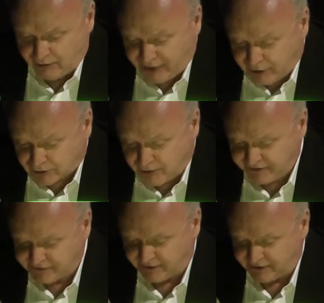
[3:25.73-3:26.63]
Without
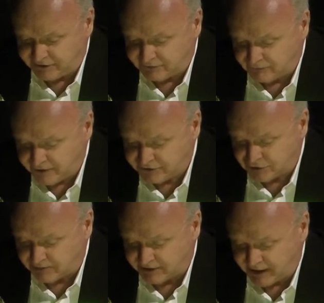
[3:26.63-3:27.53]
question, this
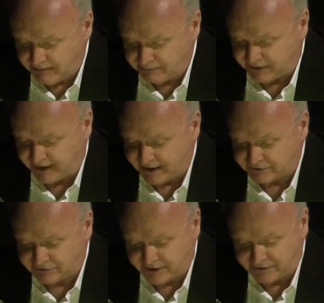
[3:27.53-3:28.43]
West German template
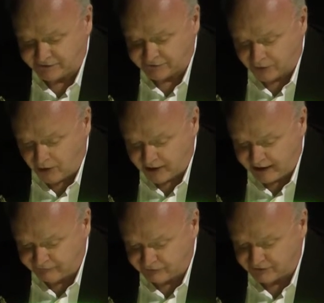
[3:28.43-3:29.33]
exercises strong
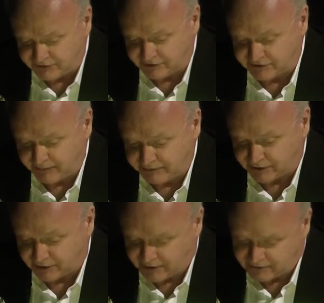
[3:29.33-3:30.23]
influence in
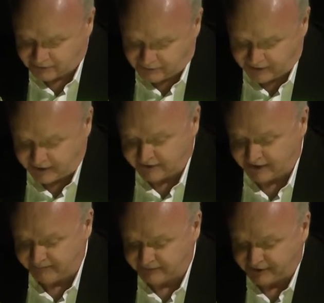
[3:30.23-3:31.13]
subsequent
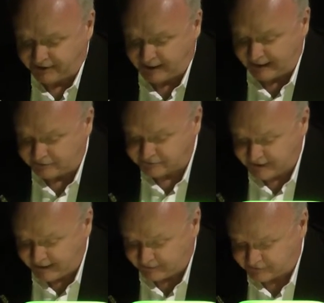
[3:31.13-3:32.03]
attempts in the United
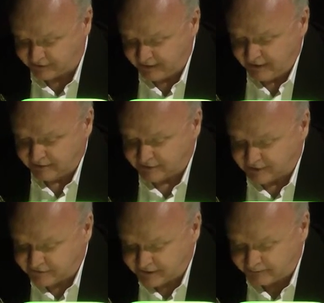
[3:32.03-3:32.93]
States to
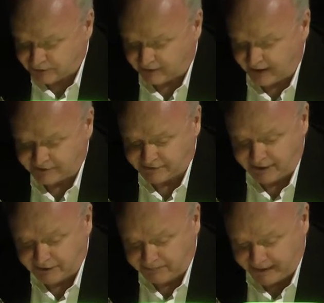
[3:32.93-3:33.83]
conceptualize
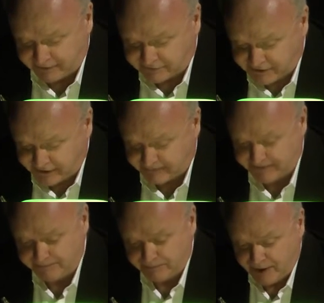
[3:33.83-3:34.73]
an independent
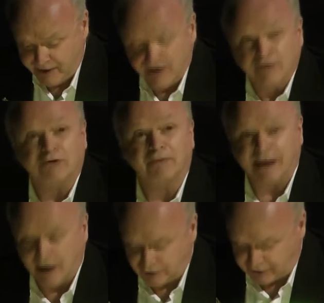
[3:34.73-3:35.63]
cinema. From
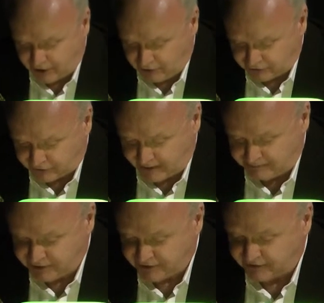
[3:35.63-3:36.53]
the countercultural
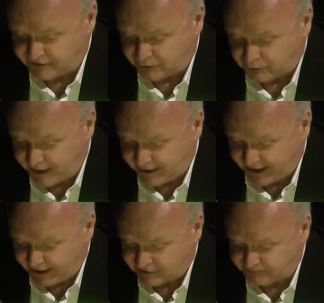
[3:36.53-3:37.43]
ambitions of the
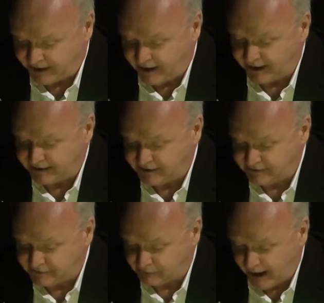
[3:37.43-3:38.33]
renegades behind
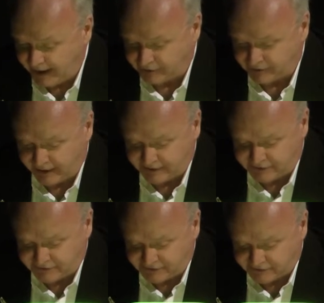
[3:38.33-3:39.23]
Easy Rider in
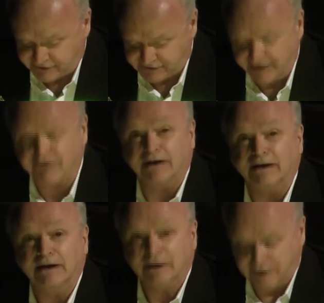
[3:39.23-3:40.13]

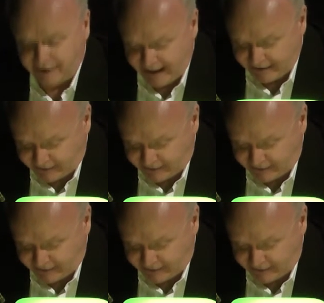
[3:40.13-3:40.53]
1967, to the